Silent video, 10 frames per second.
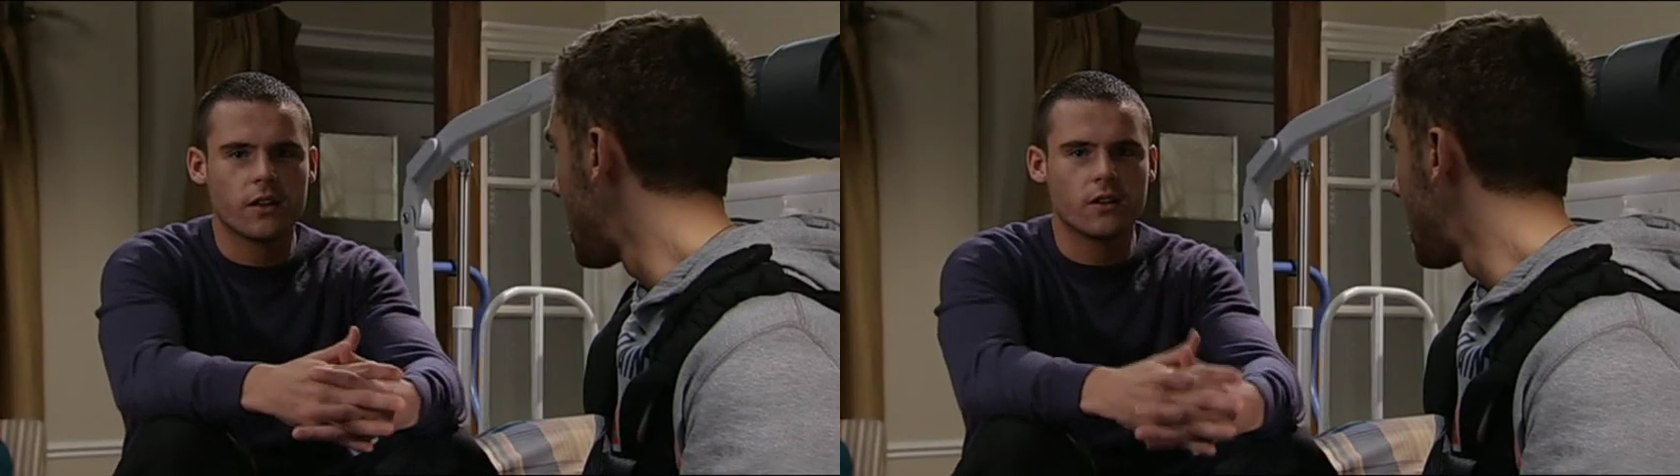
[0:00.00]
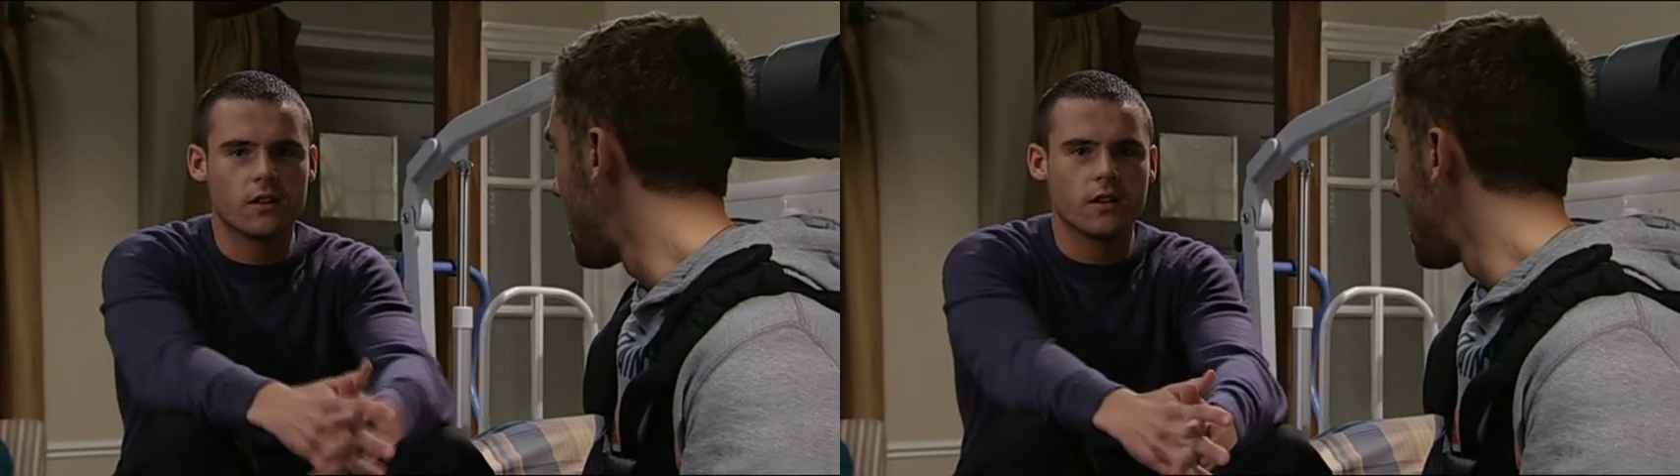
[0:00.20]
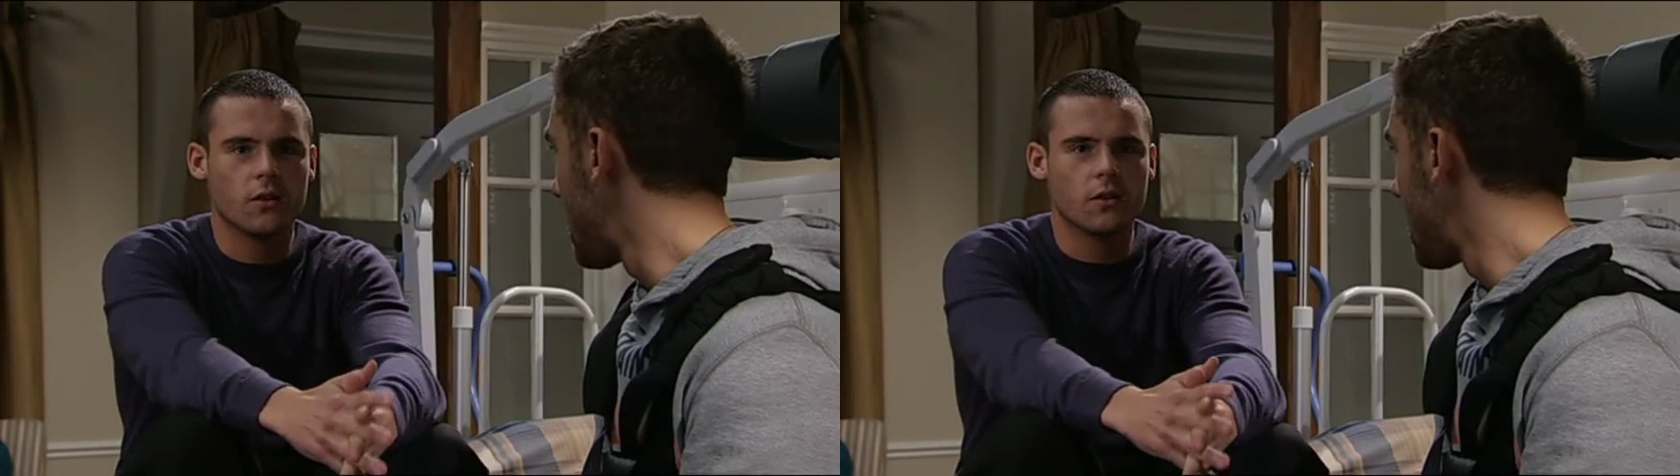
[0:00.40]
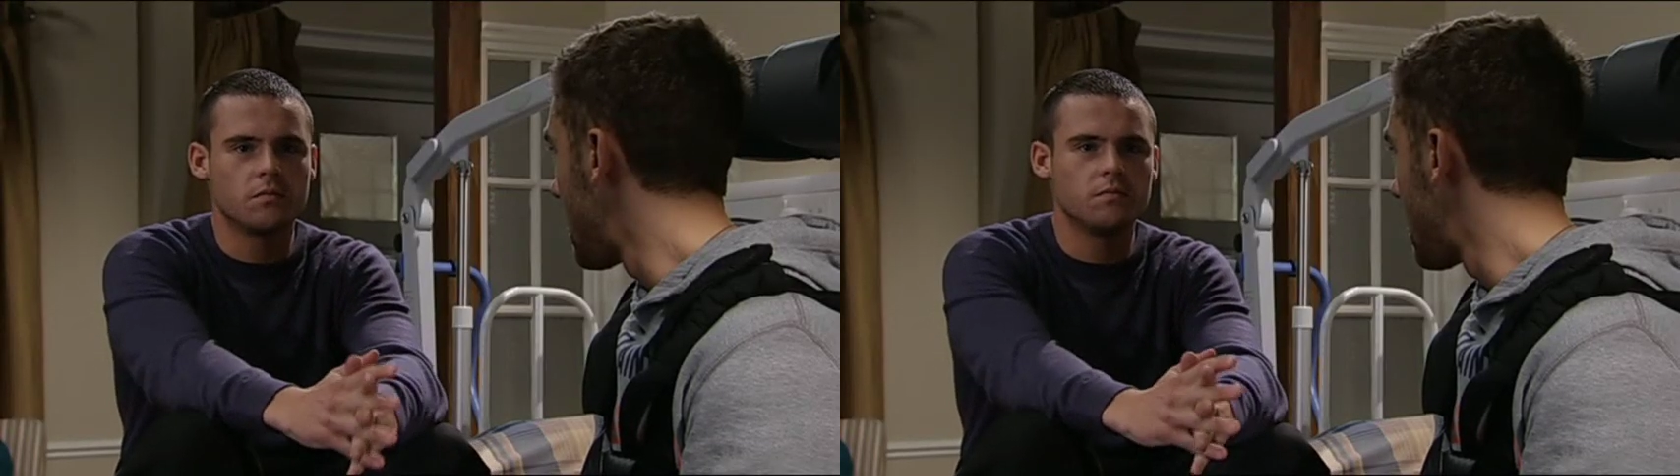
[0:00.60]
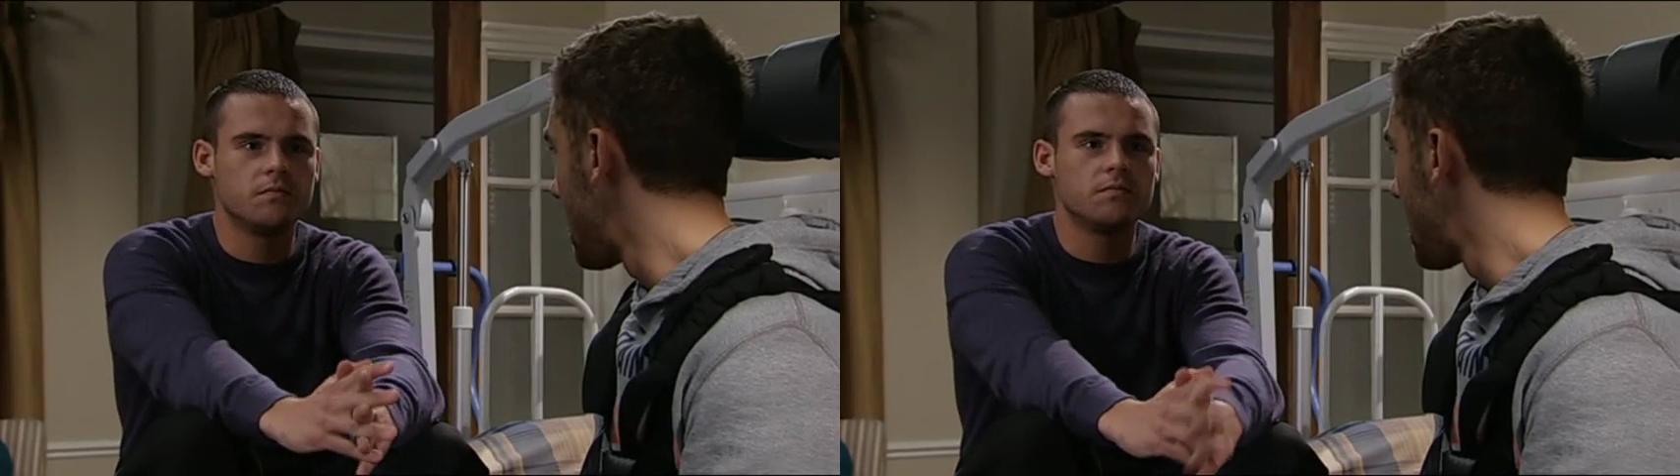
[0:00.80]
very good at the
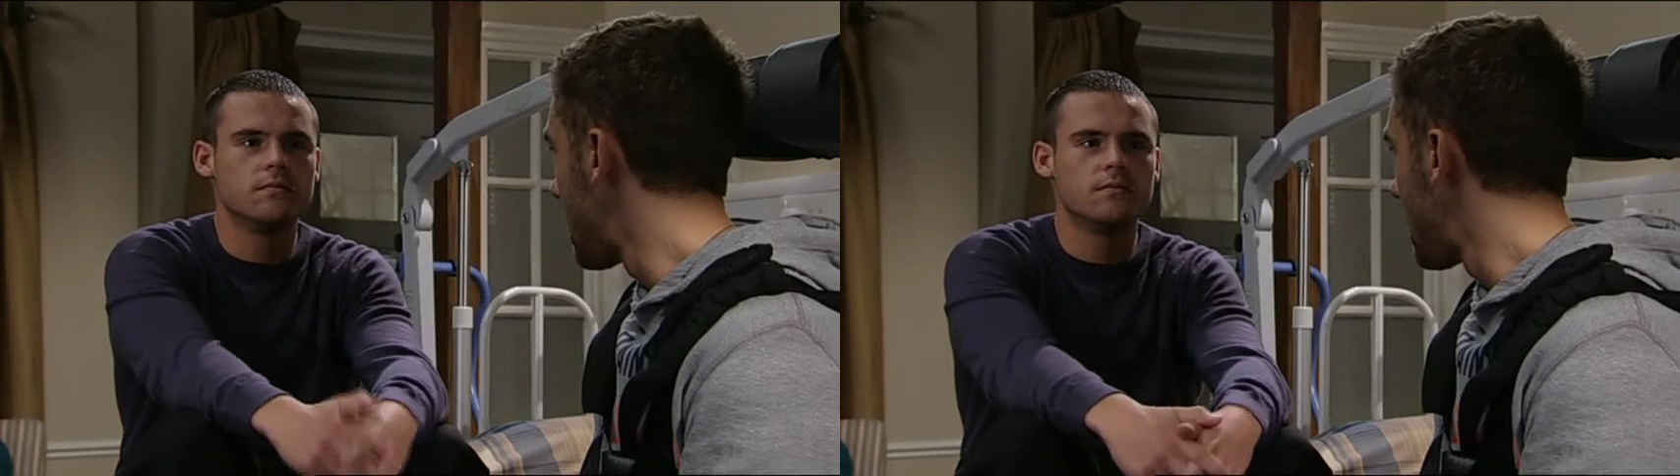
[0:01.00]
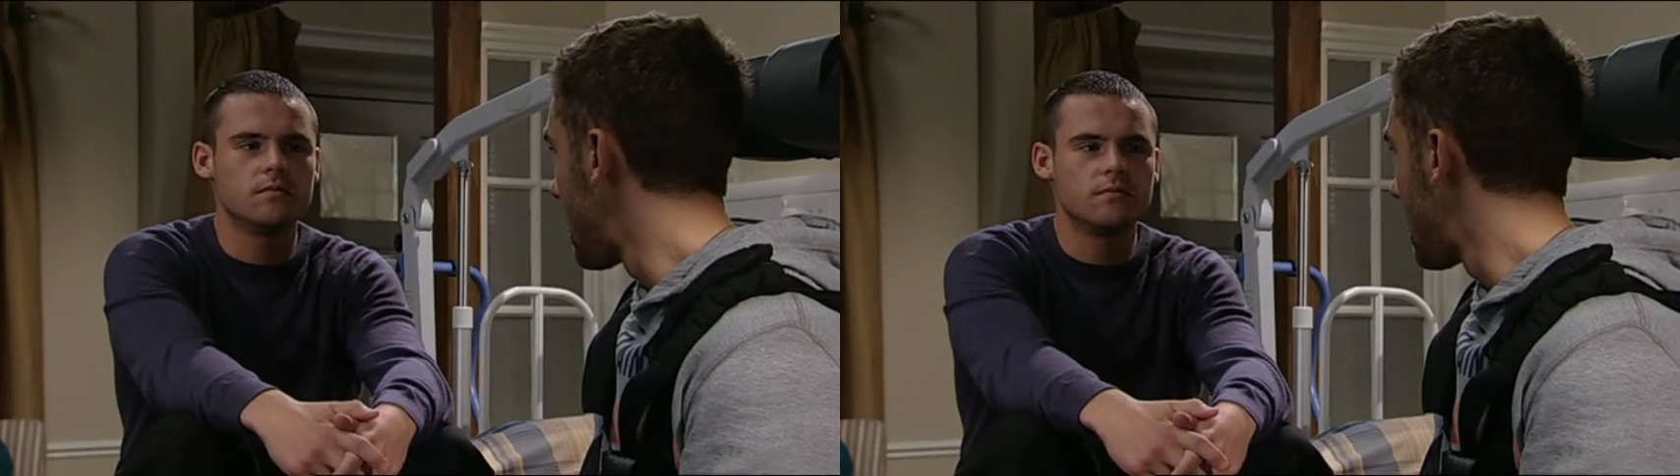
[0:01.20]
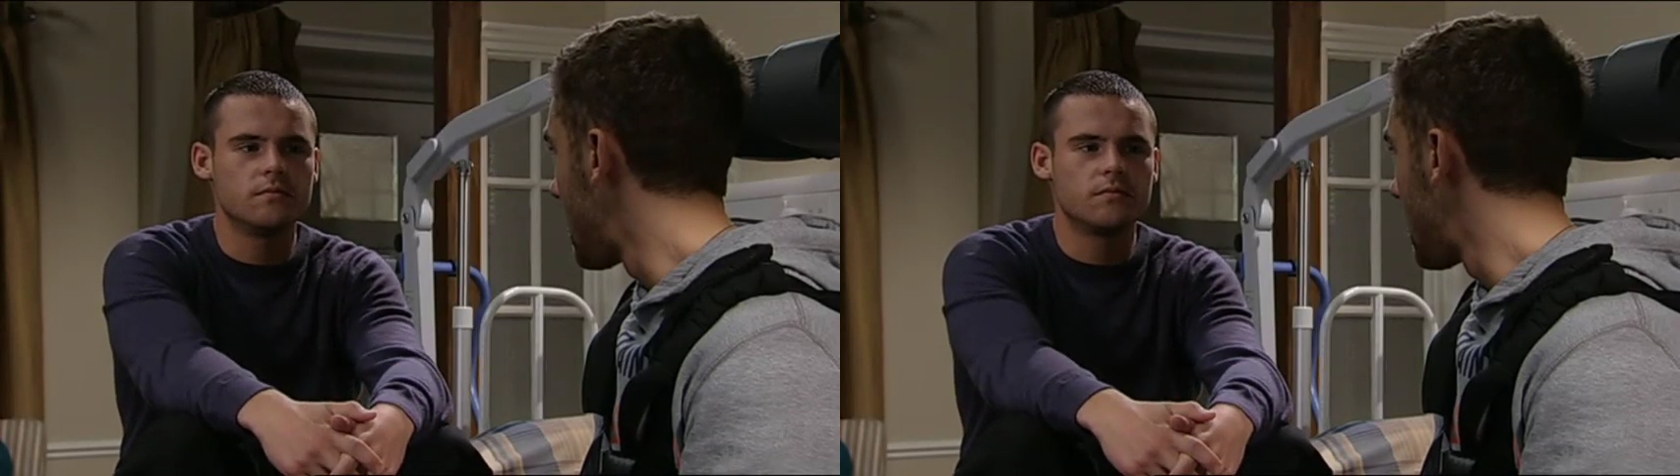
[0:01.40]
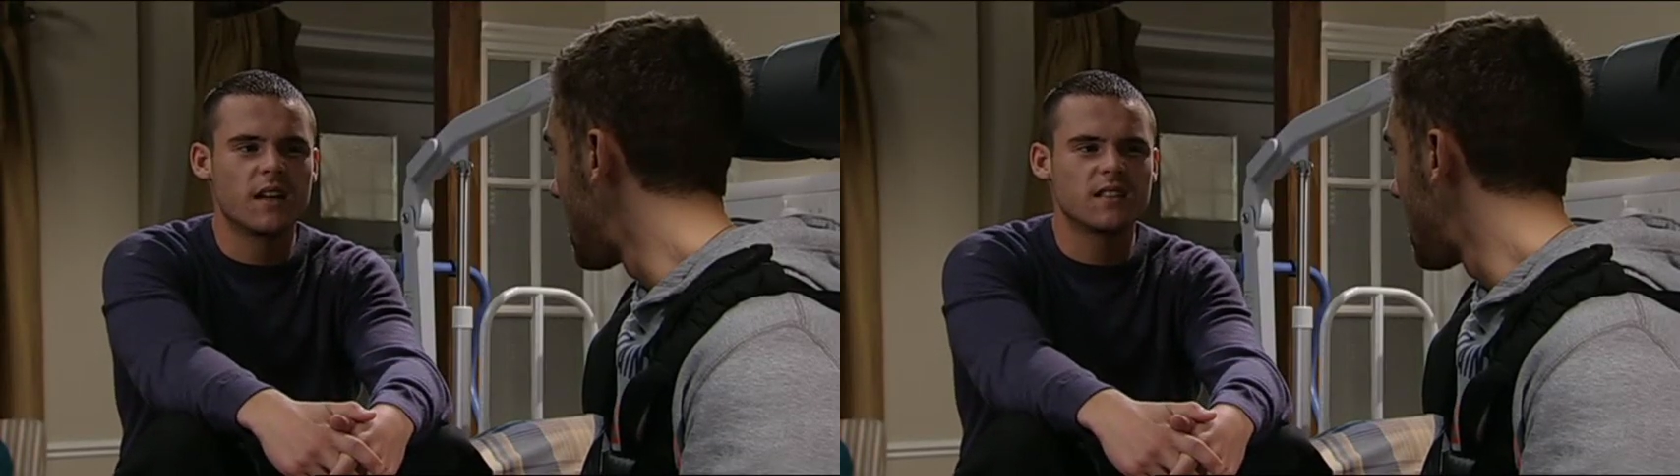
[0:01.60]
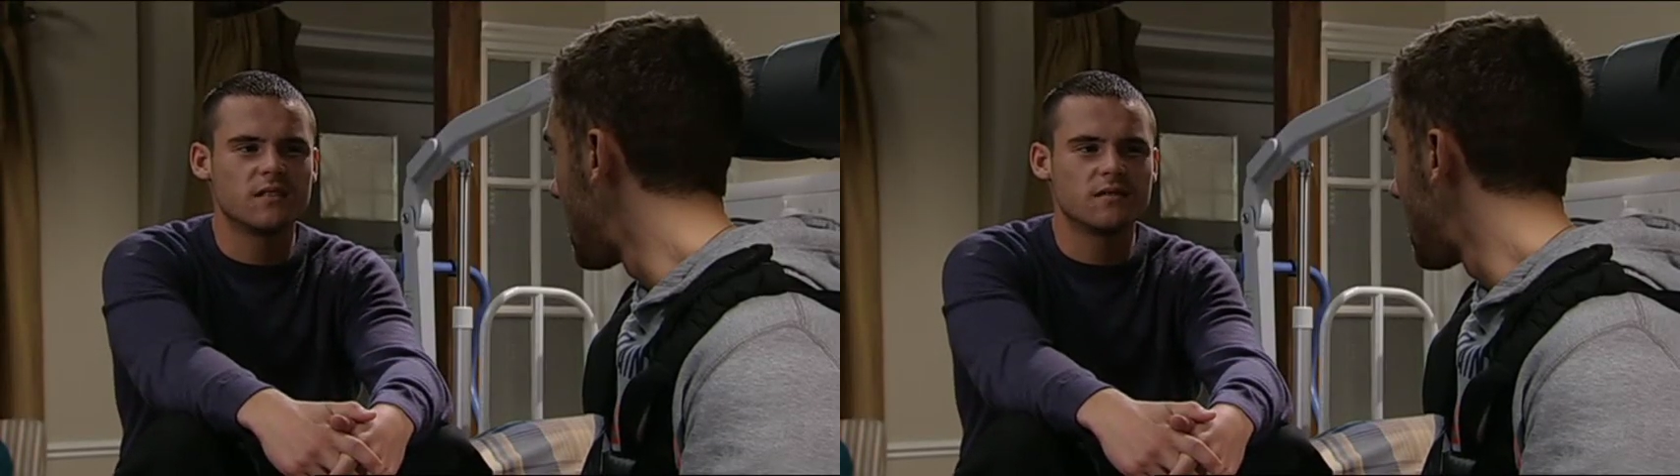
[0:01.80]
whole
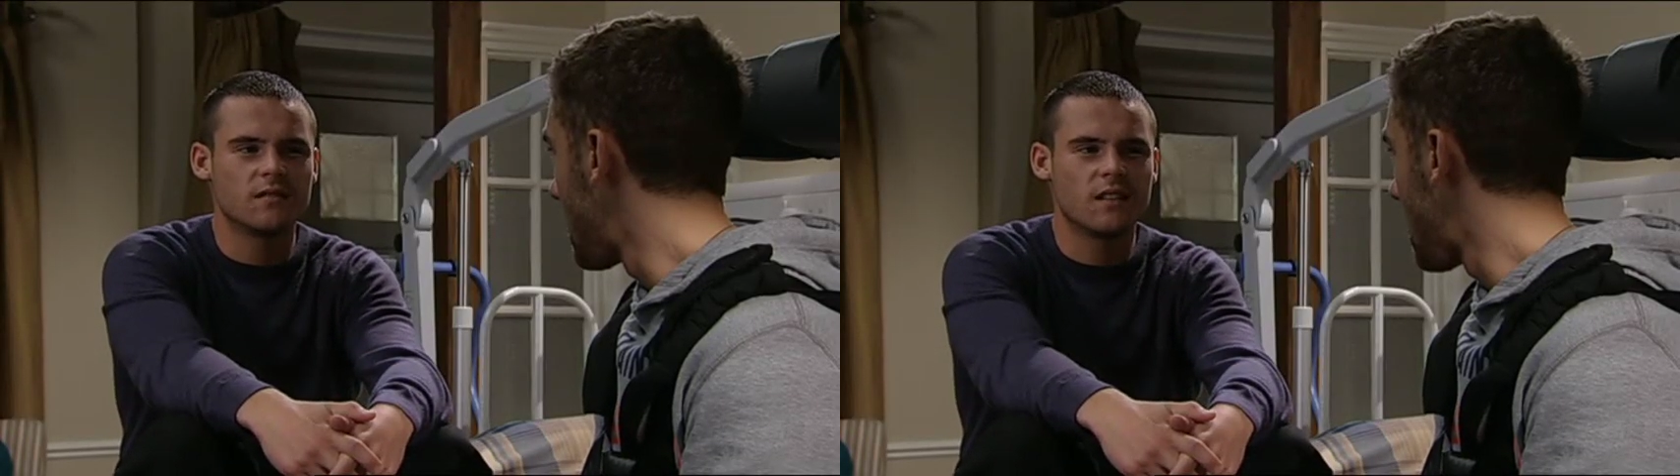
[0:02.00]
present